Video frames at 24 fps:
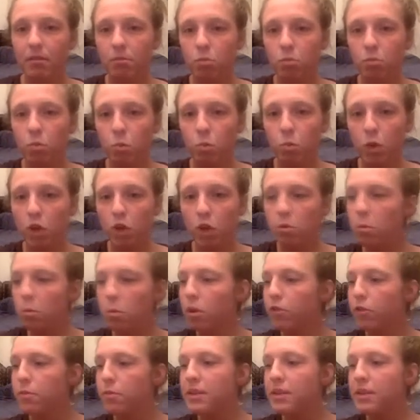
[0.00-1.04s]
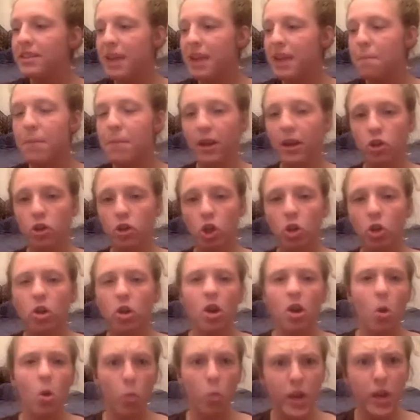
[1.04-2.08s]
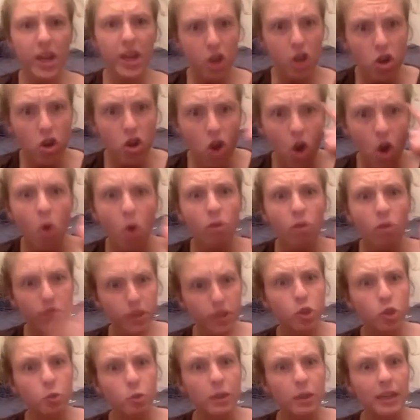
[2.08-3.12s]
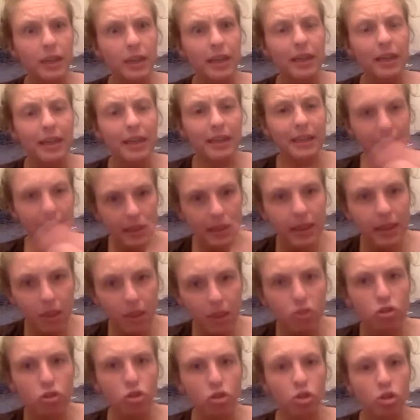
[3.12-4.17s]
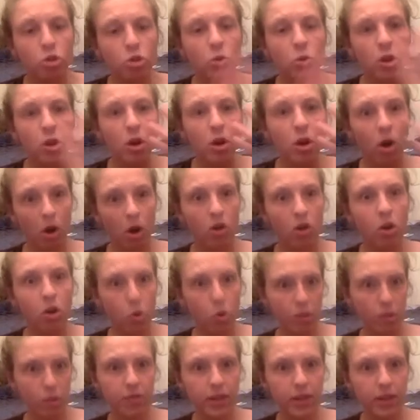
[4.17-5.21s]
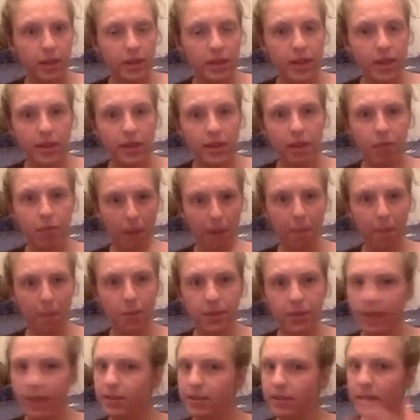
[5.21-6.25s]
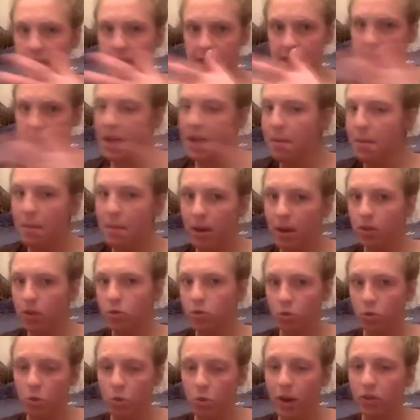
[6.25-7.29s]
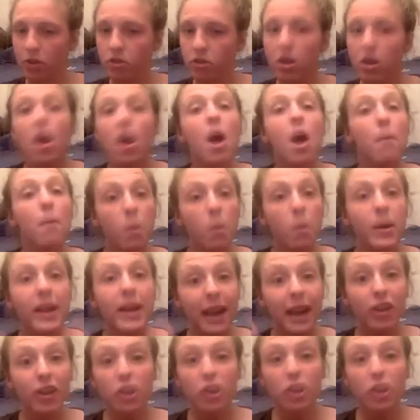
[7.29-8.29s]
Because we worked from the same picture, we know visually that these two are equivalent. They represent the same amount of squares. But we could actually